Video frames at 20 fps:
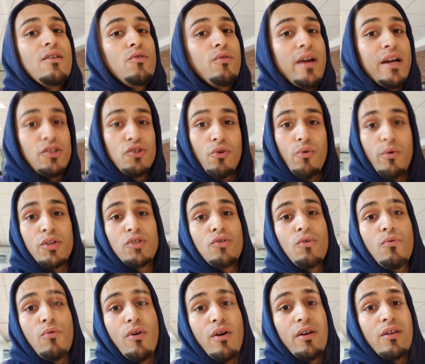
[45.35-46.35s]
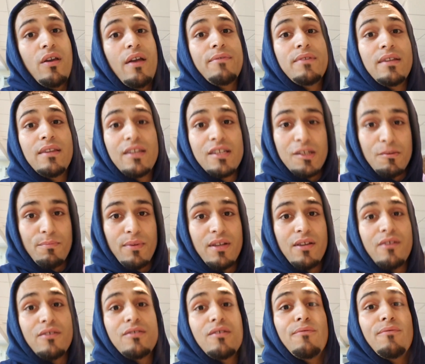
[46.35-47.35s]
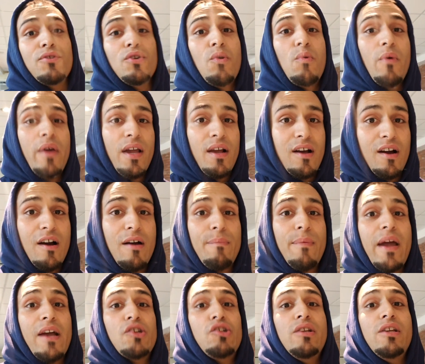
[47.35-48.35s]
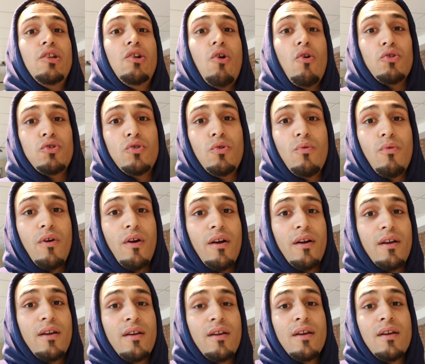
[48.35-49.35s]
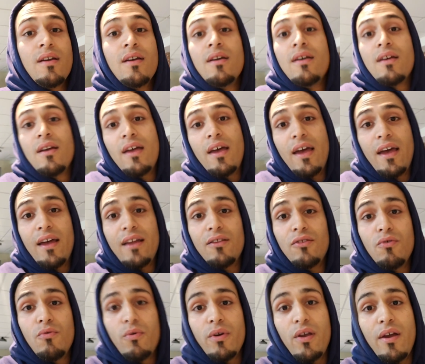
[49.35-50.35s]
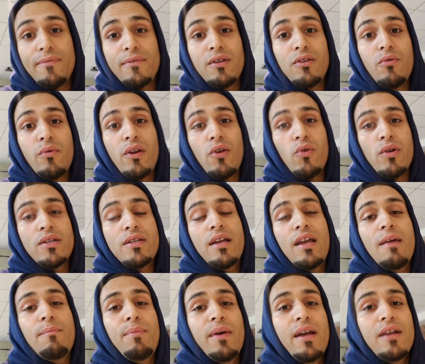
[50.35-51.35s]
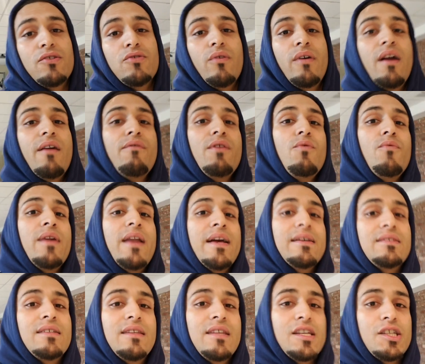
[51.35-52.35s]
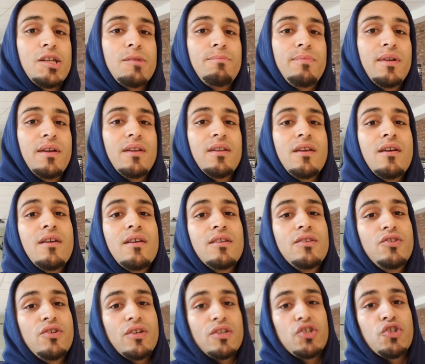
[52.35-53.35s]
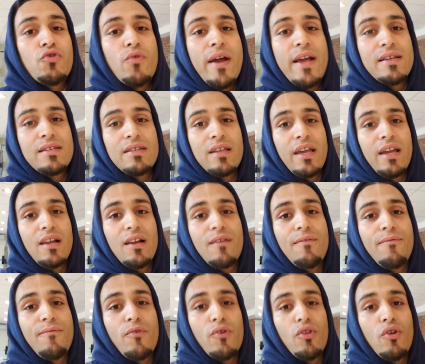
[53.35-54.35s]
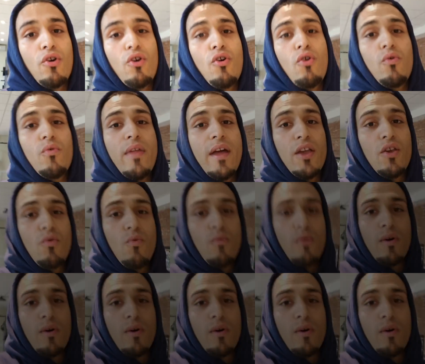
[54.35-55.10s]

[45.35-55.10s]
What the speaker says: You guys are going to work, you have to discipline yourself to wake up, actually go to work, and do what you have to do in order to get paid. So everyone has discipline. Just translate it for the goal that you